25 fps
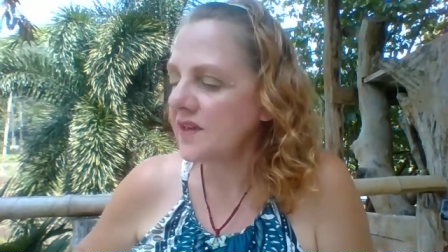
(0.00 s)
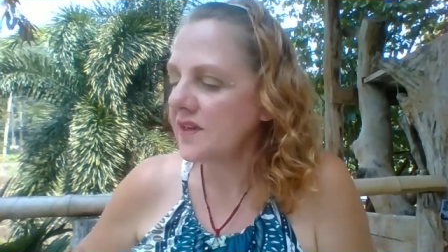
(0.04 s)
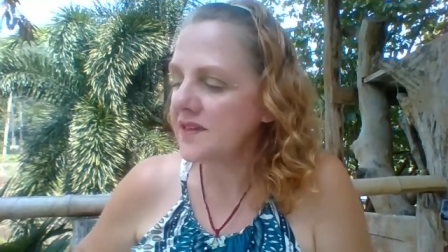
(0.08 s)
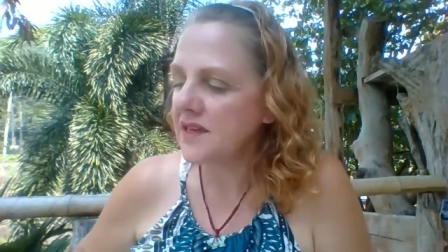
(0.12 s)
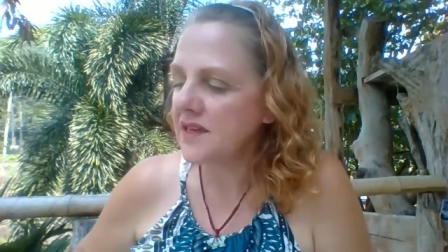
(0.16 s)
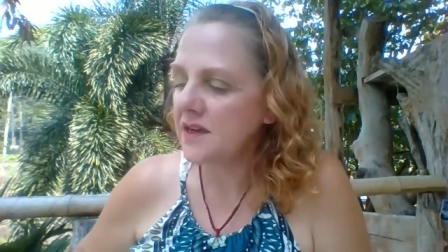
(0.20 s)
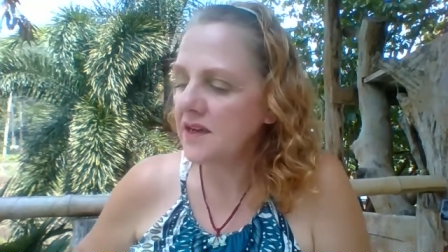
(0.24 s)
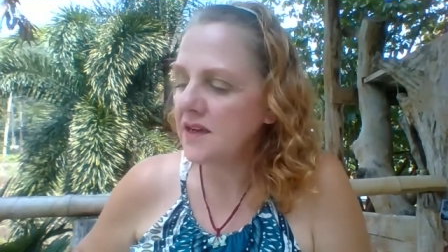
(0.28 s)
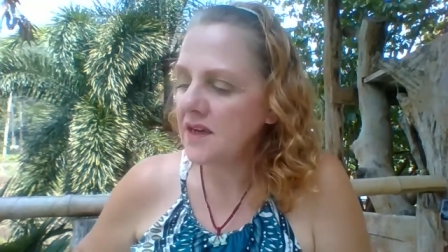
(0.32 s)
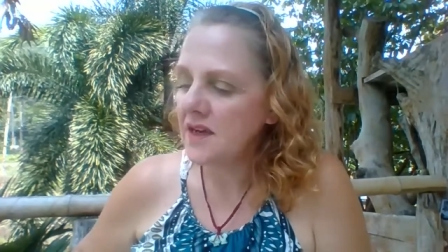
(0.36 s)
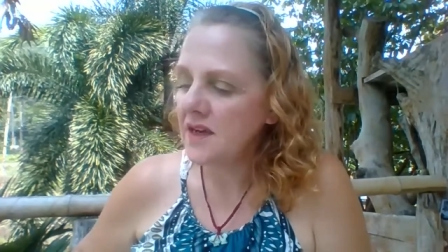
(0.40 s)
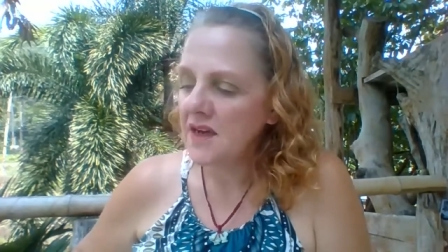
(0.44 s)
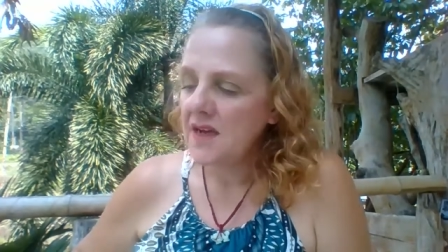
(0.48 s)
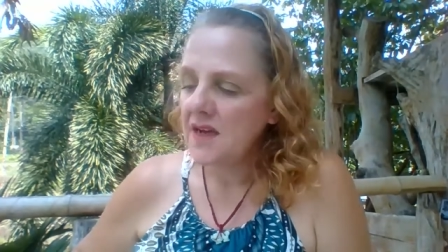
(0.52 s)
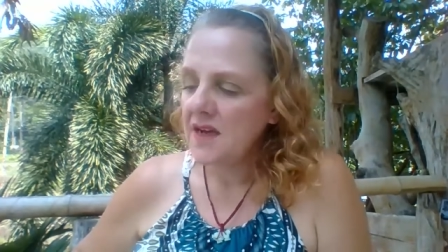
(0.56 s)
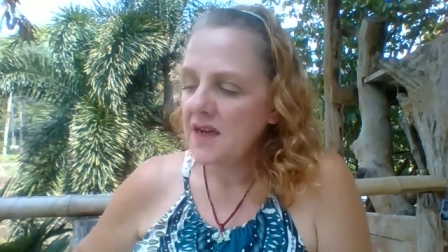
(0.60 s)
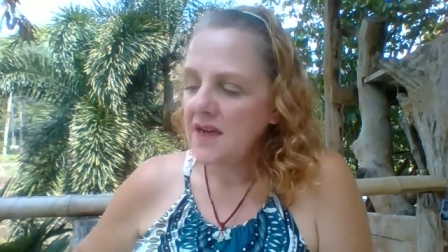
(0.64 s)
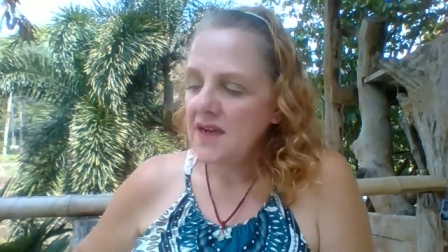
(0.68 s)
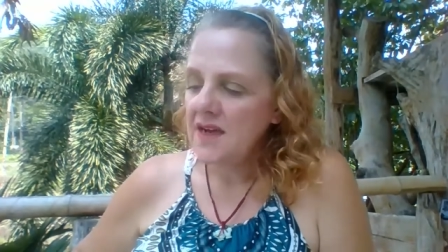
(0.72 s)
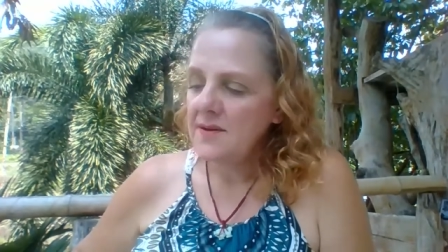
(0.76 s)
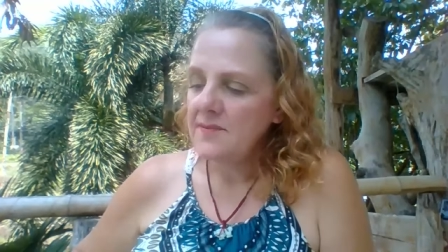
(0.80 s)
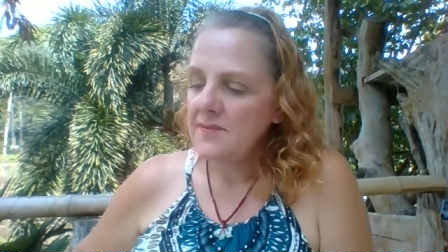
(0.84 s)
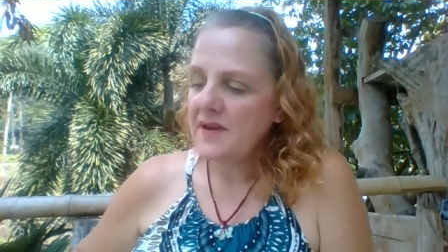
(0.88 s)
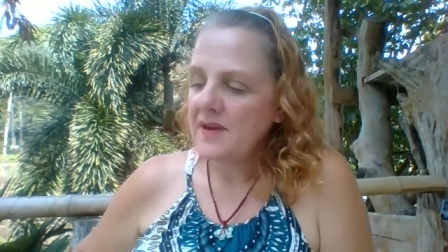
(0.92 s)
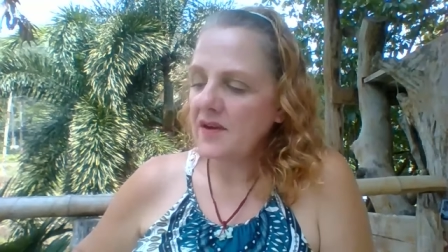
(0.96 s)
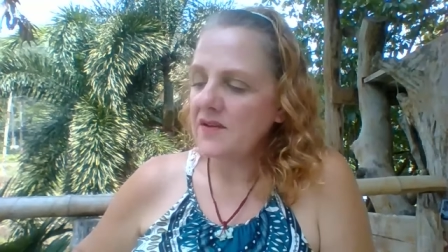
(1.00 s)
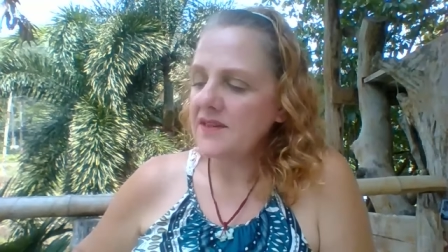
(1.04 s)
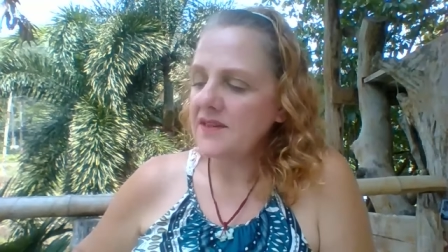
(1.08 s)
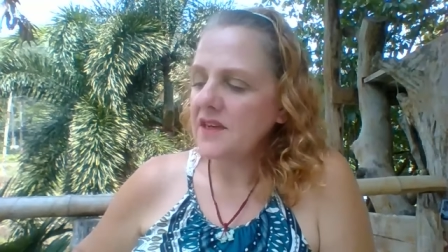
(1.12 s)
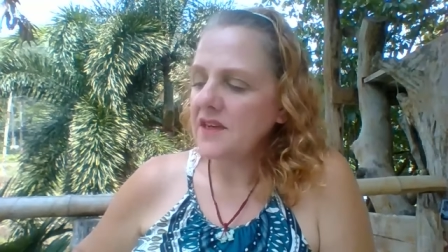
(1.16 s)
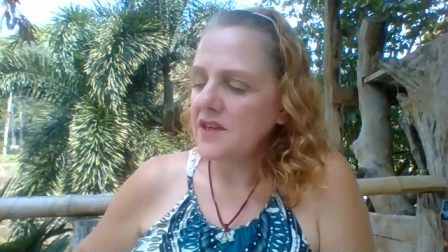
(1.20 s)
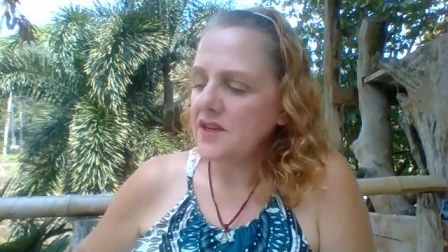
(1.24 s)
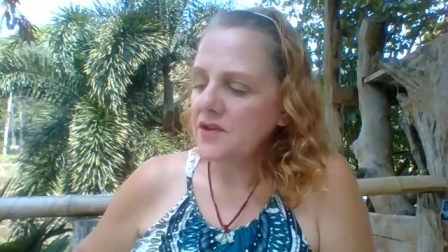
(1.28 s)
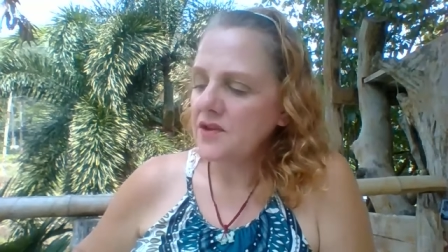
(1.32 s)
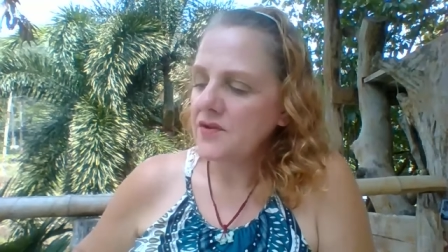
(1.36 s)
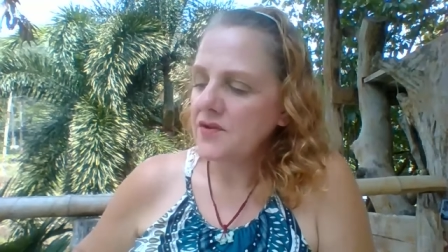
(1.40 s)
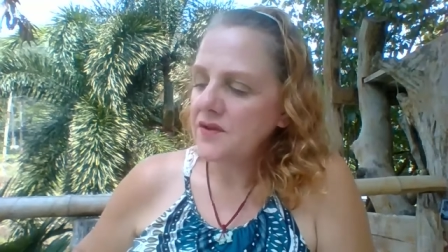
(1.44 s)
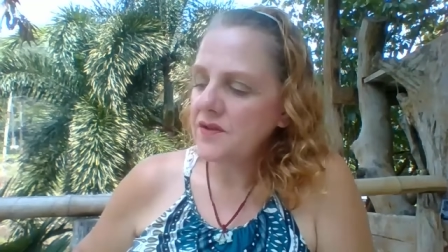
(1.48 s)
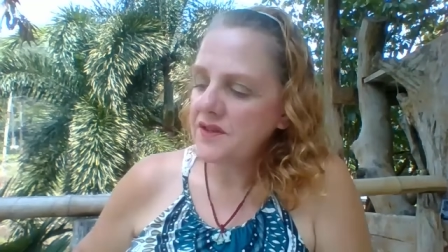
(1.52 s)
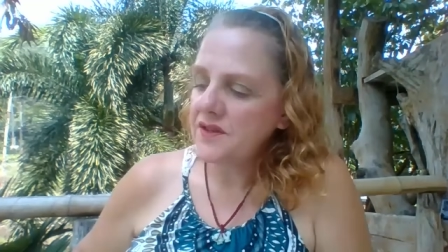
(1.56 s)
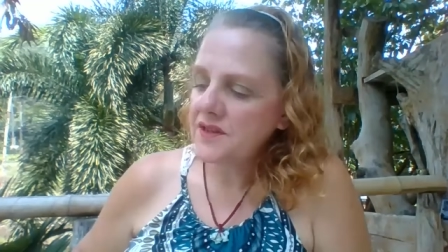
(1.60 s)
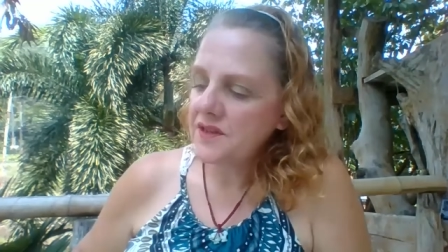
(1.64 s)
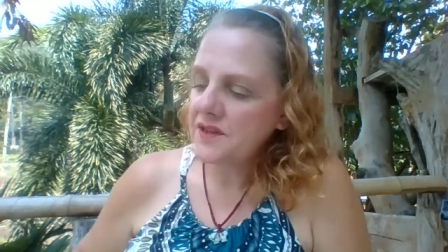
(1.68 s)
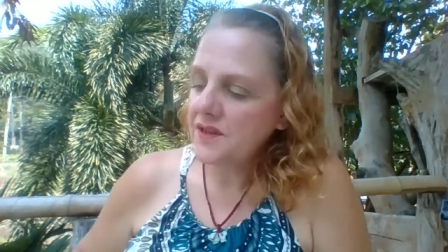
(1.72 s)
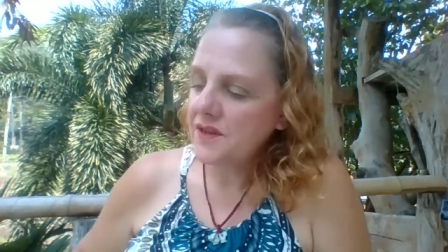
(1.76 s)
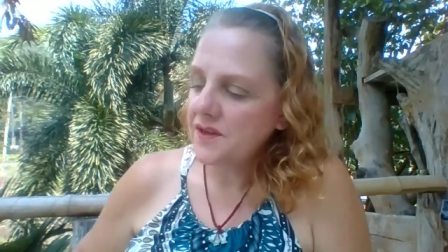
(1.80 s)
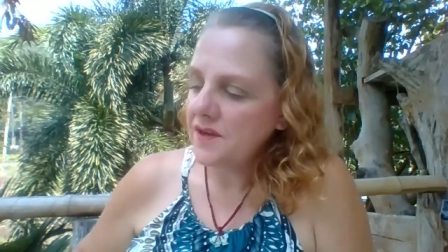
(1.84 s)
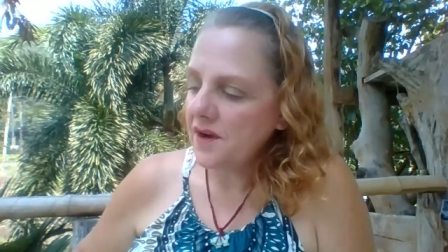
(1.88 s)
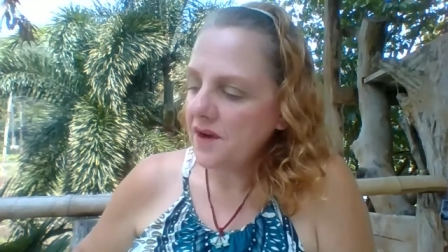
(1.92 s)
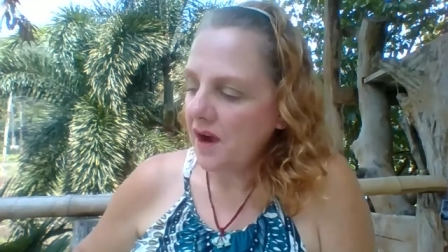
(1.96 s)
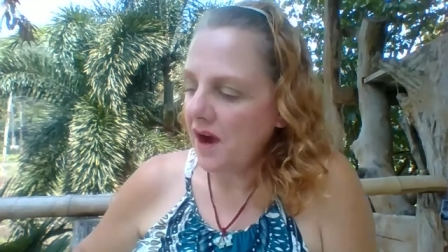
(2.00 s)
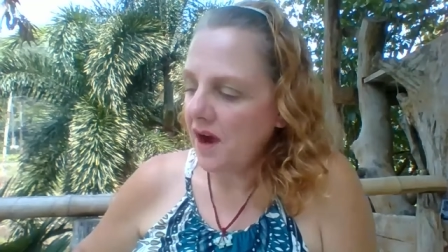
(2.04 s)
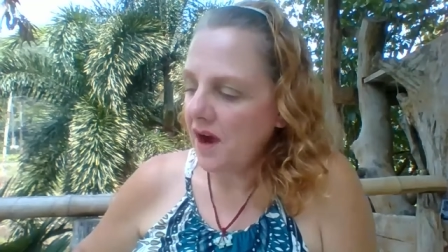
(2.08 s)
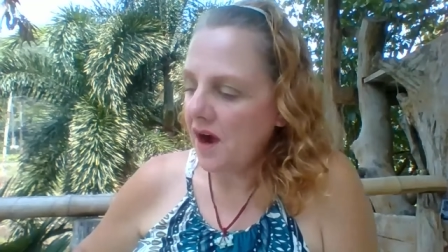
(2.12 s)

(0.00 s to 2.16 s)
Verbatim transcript: So because I used to